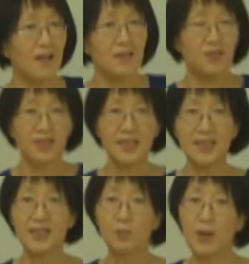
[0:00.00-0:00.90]
So this
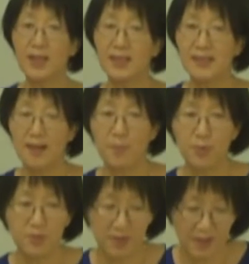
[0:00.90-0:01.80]
is one
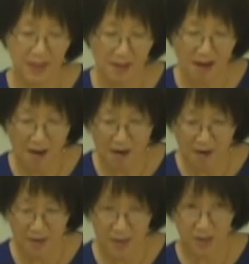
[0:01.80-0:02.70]
example. Then the
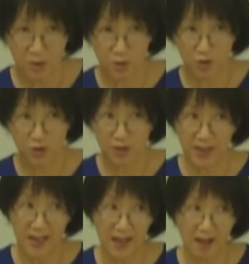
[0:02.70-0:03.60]
car is
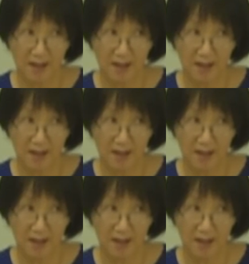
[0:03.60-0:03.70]
usually